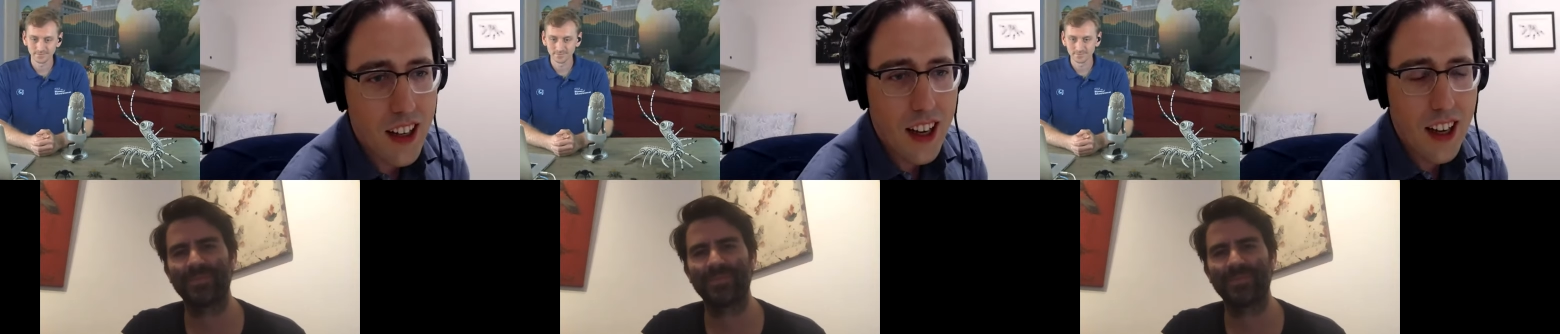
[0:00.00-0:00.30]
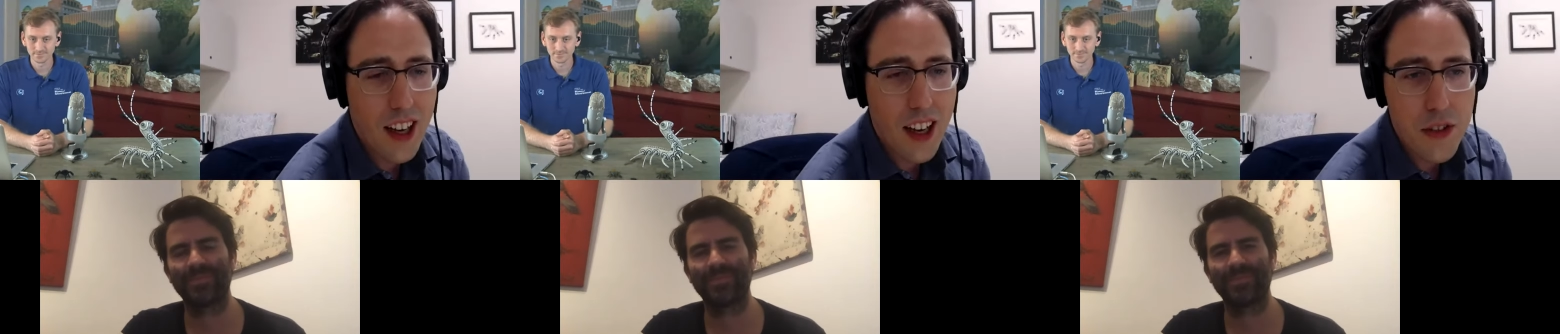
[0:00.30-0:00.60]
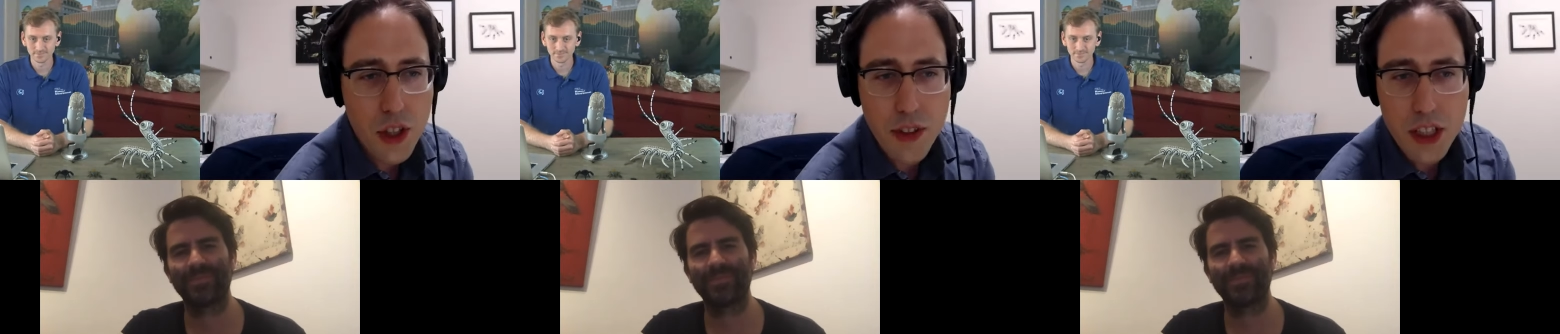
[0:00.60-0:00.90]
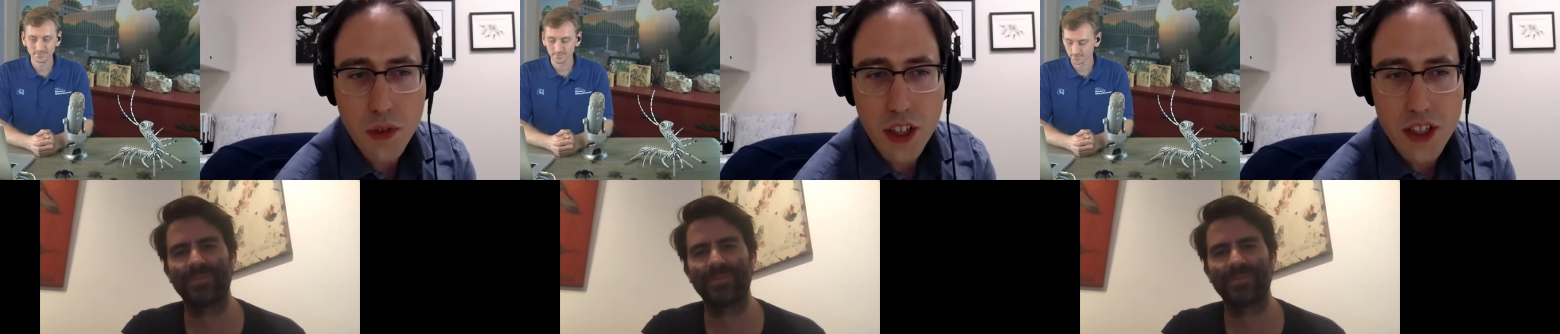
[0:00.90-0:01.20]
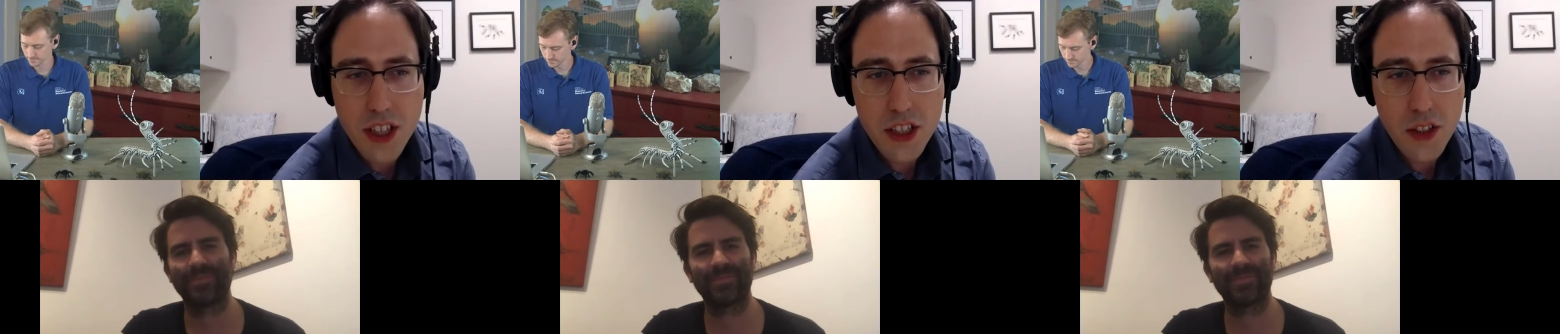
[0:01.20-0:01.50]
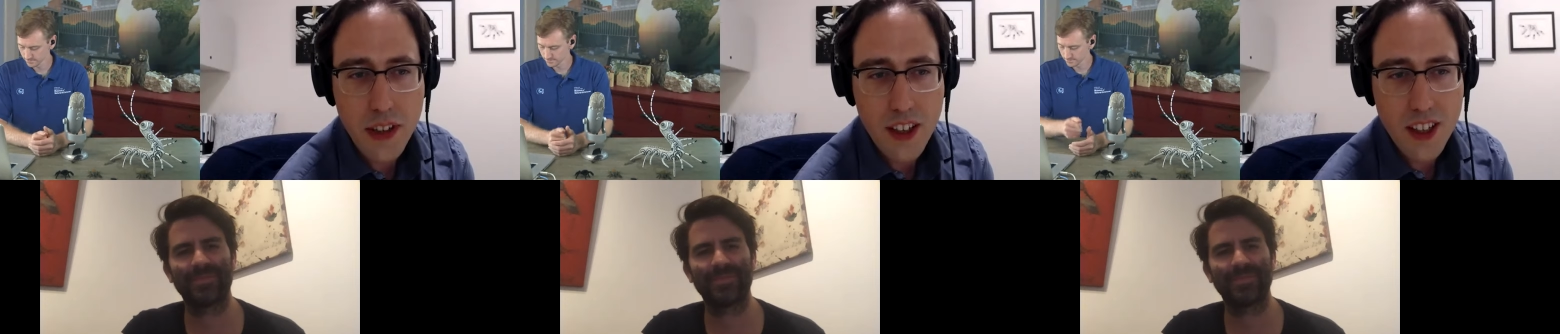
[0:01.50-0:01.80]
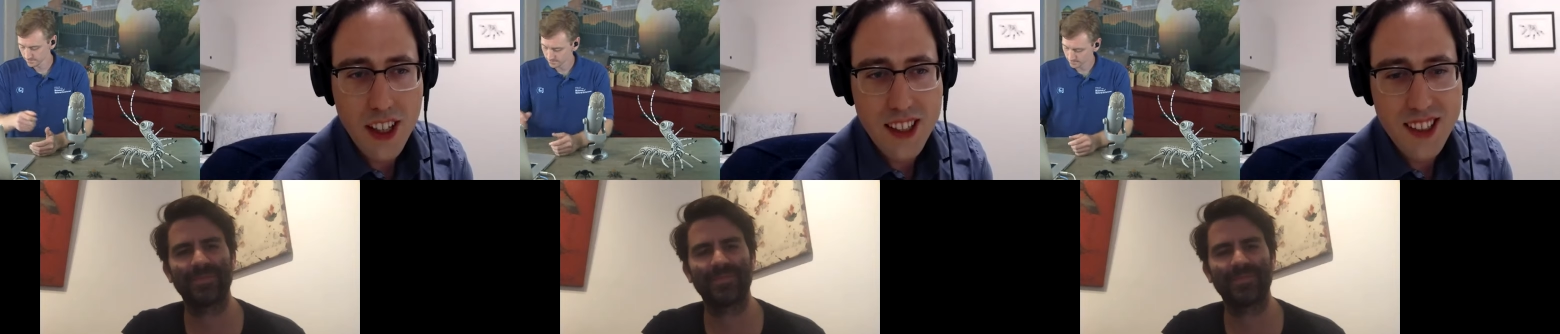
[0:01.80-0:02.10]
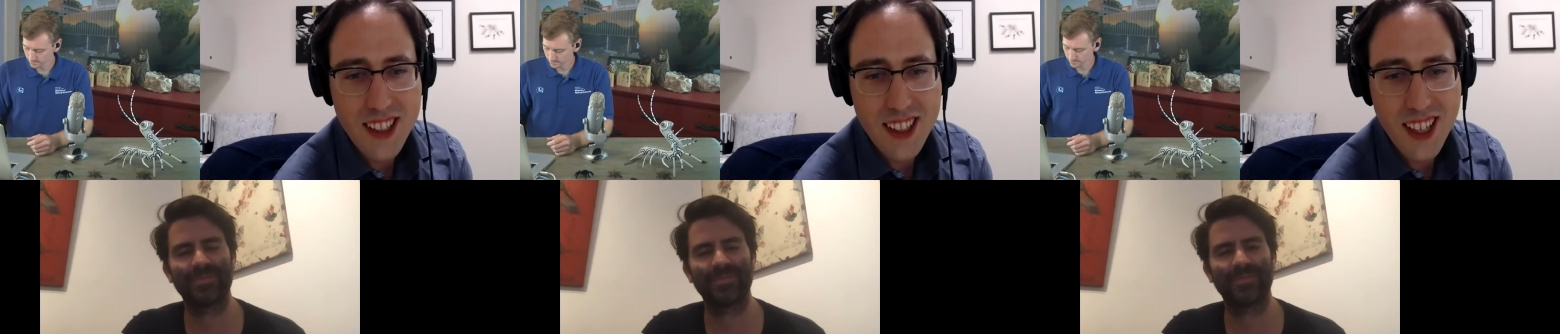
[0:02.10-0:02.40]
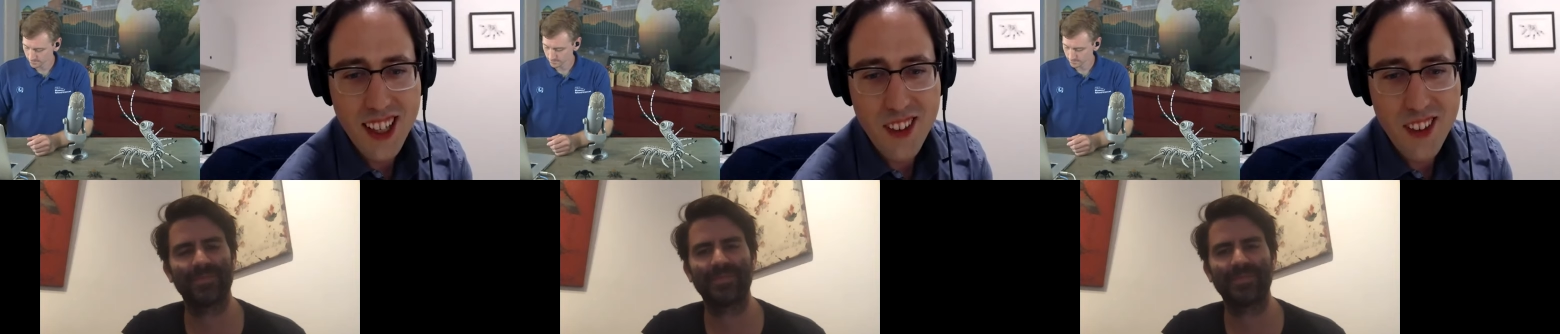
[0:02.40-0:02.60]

Speaker 1: I, I have so much I want to talk to you about, Alexis. Uh,